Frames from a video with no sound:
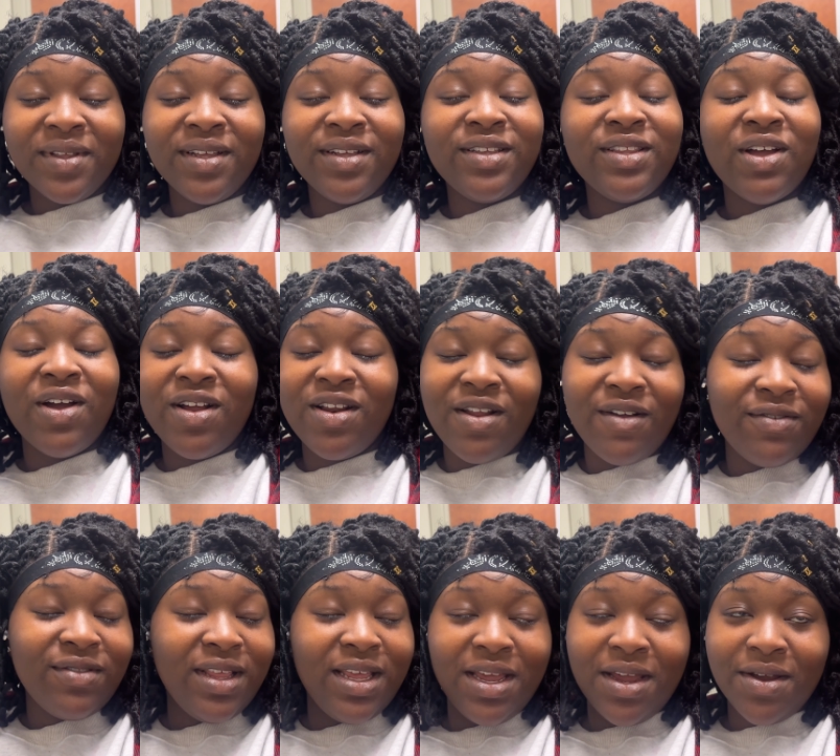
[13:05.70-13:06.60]
Starting
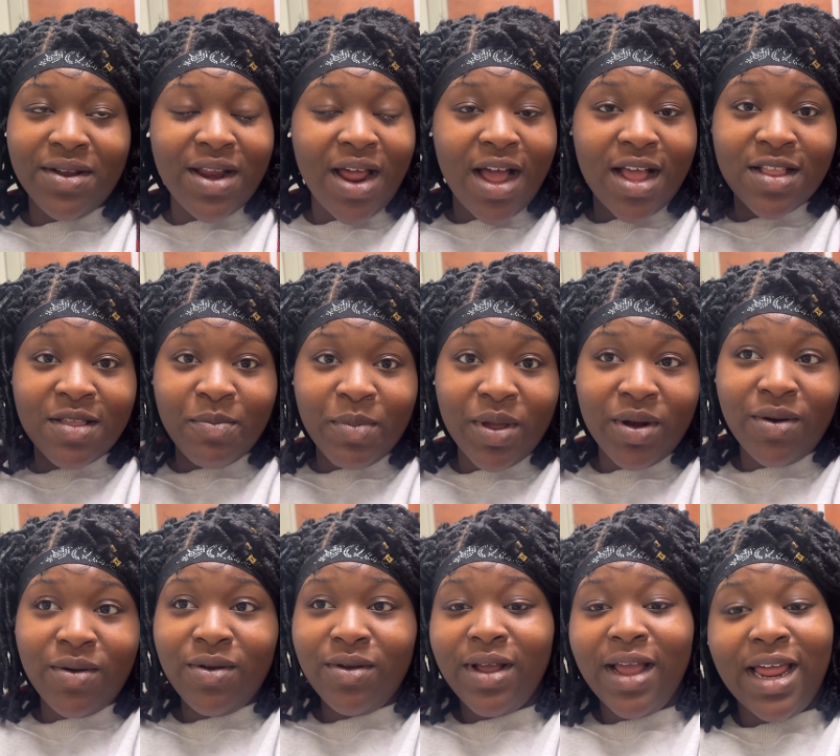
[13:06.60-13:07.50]
off the year in the
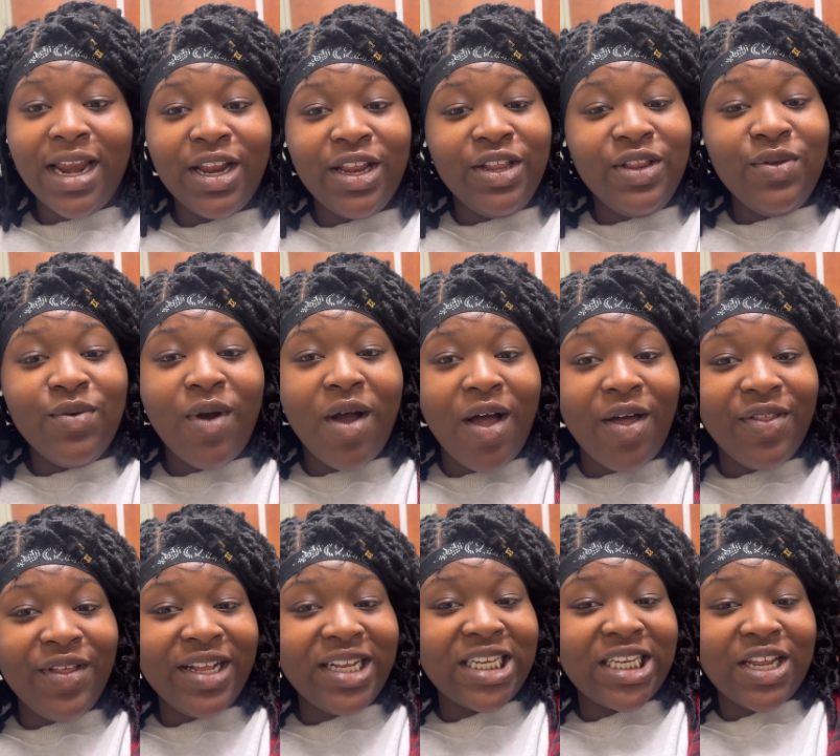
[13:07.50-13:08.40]
hospital, gotta do all
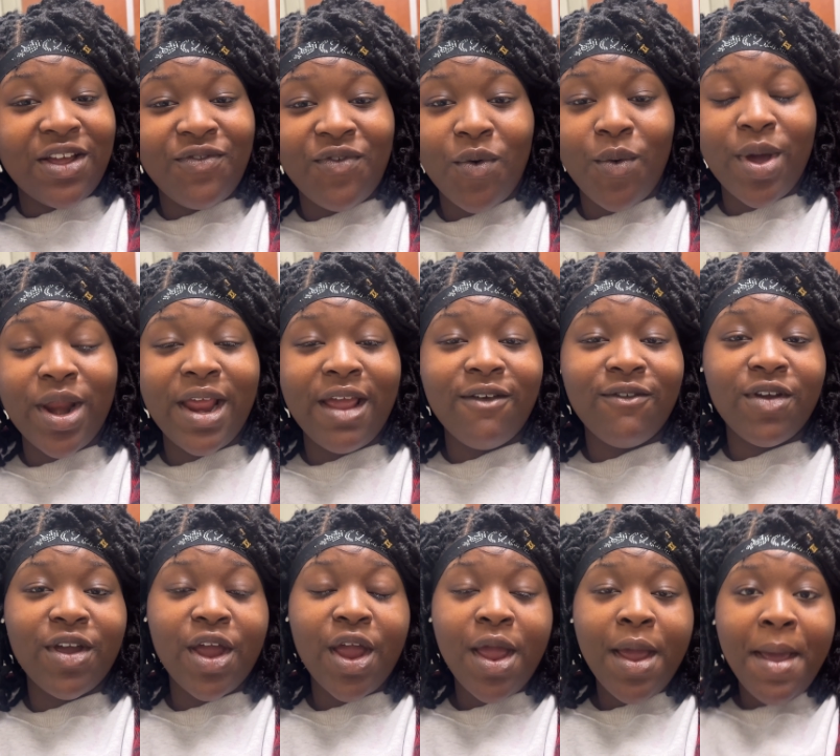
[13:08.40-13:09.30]
this stuff or
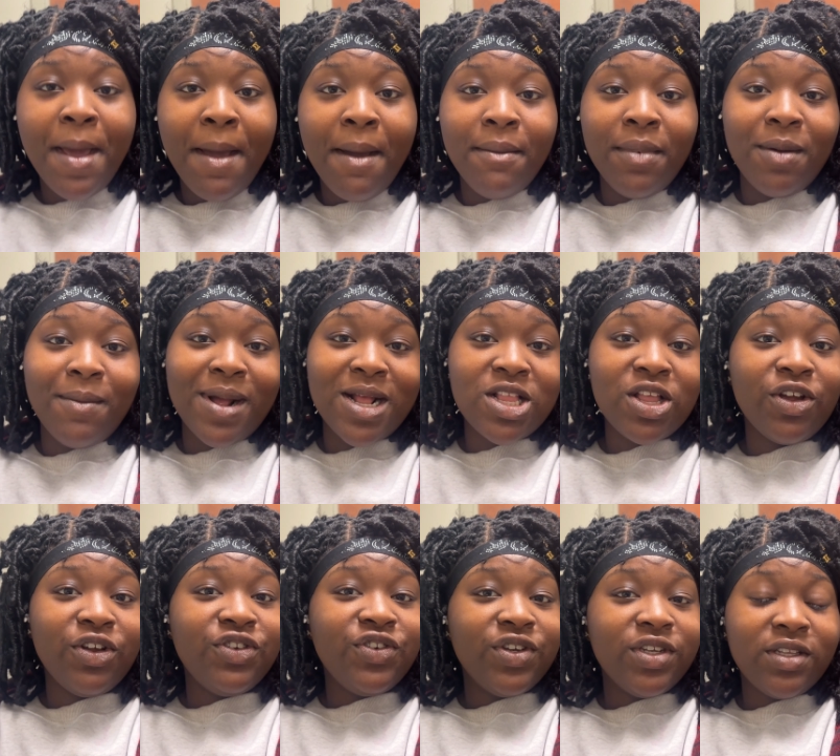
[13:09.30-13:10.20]
whatever. But my
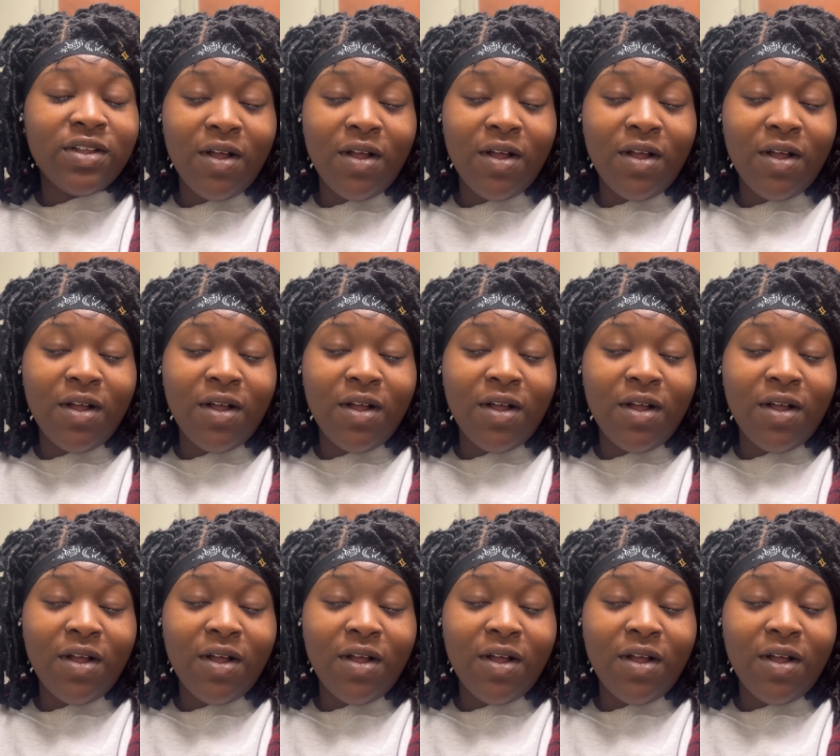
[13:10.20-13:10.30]
surgery is